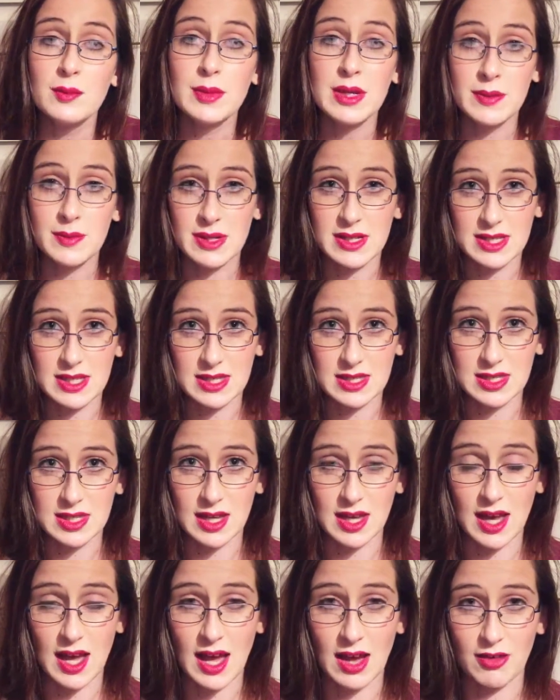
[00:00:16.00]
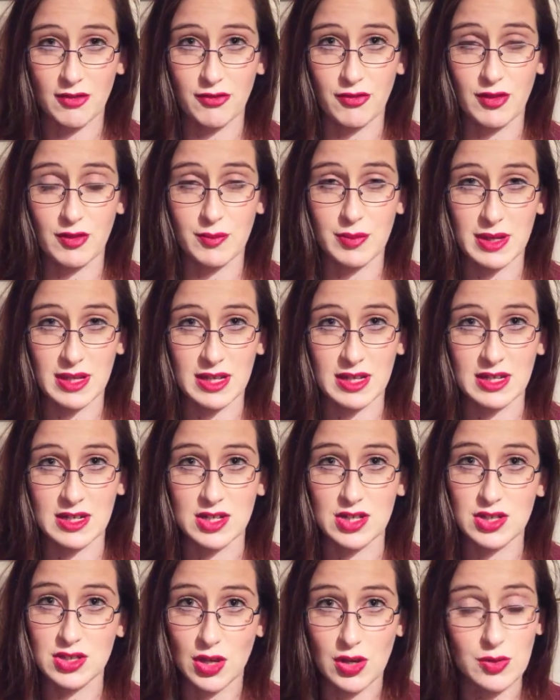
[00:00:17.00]
me and my sister have
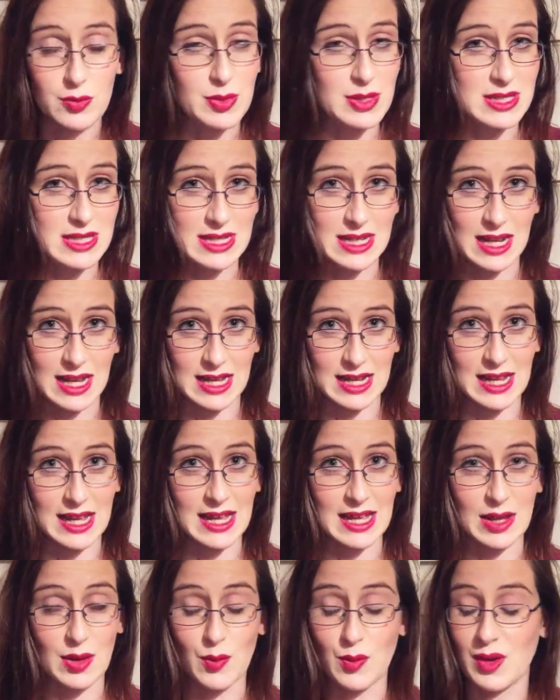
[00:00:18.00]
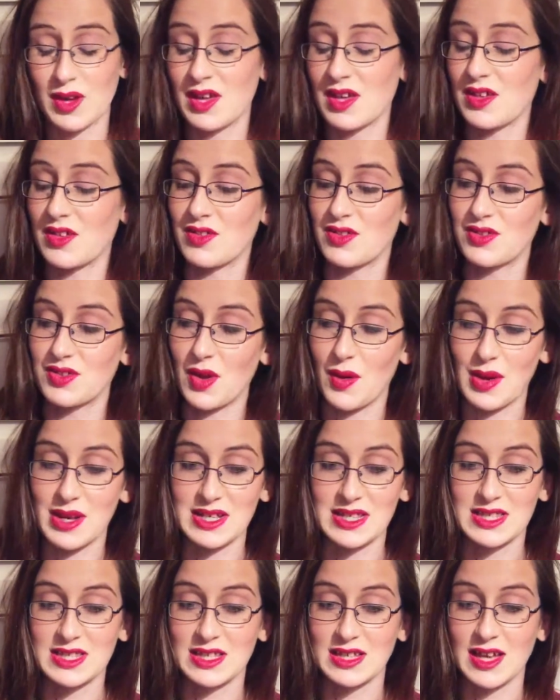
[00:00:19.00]
been so busy lately with
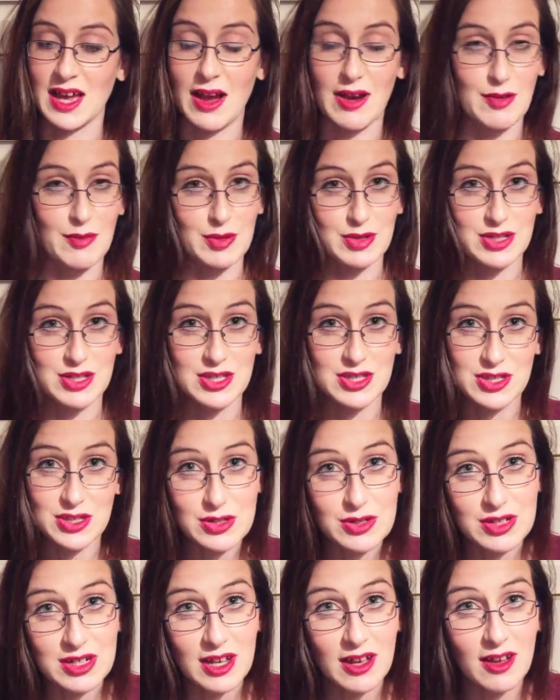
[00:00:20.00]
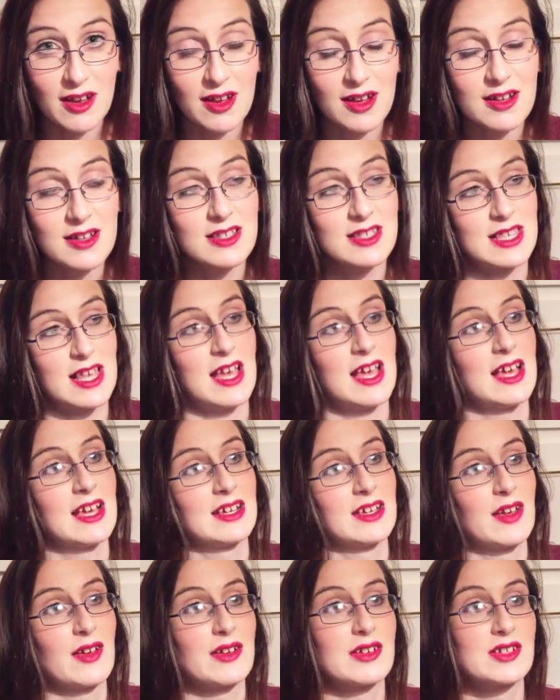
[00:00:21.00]
going to Harry Potter studios
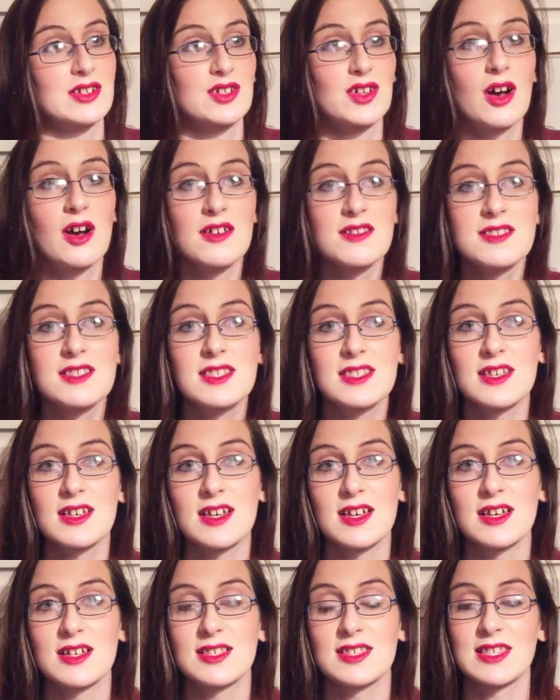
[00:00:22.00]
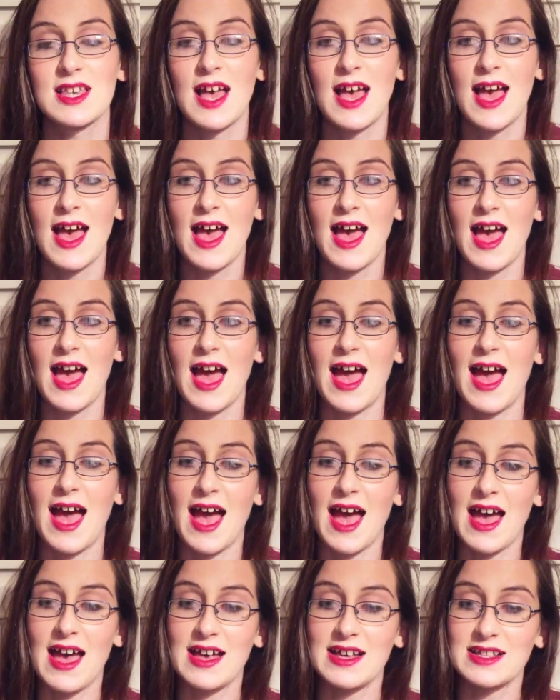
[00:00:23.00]
and going to concerts,
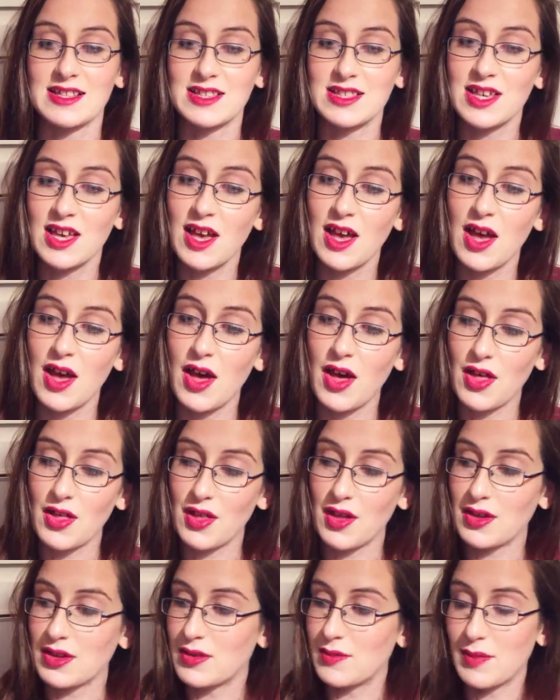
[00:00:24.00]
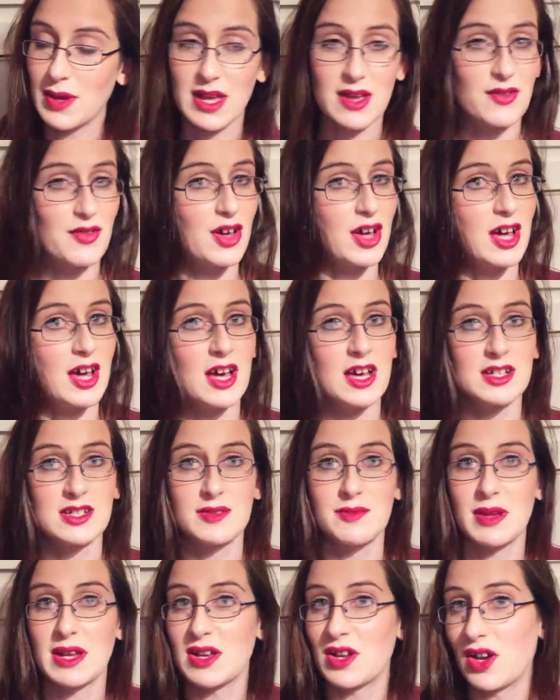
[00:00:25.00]
and you may have
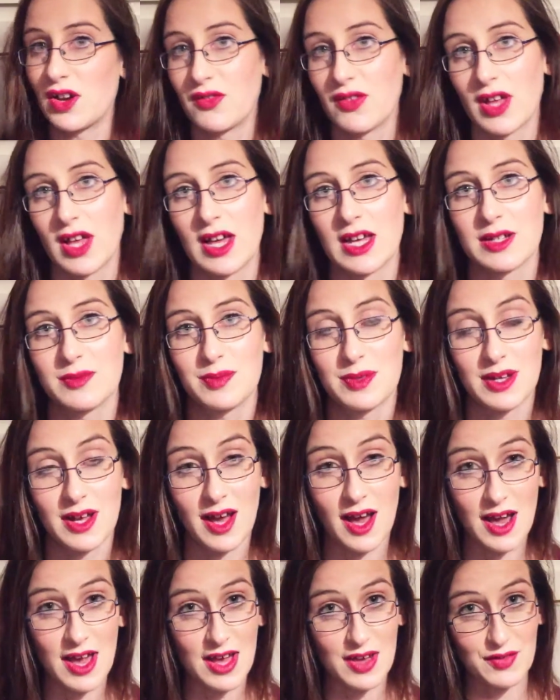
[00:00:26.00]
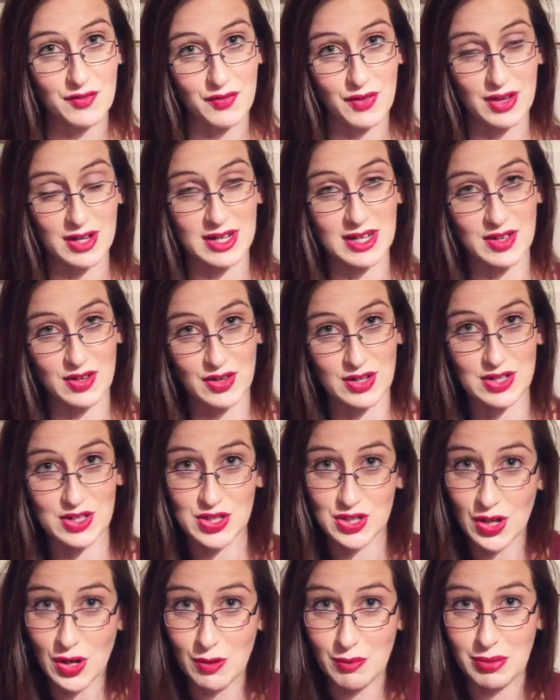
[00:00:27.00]
heard, you may not have heard, but I have finally got a
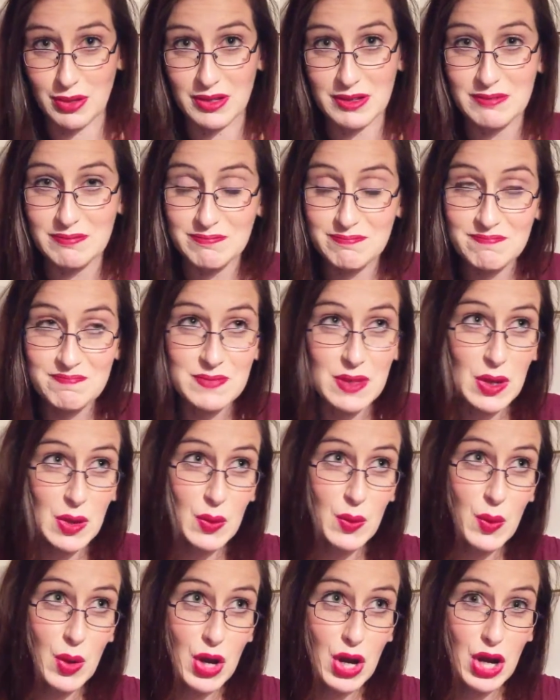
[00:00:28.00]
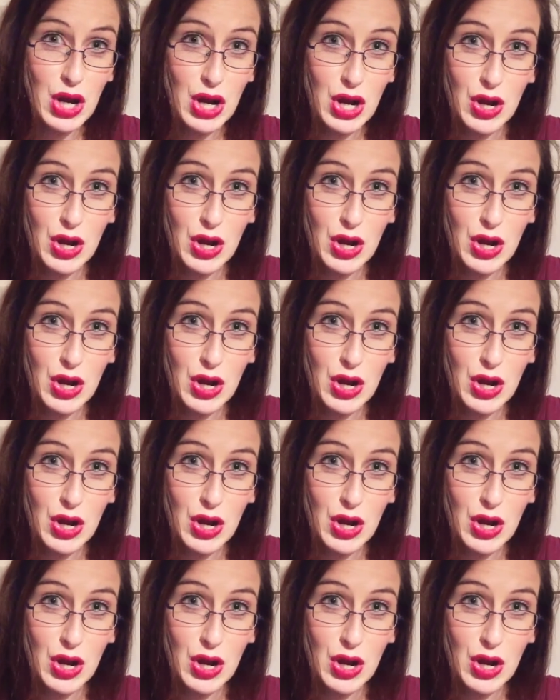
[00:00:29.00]
job. Woo!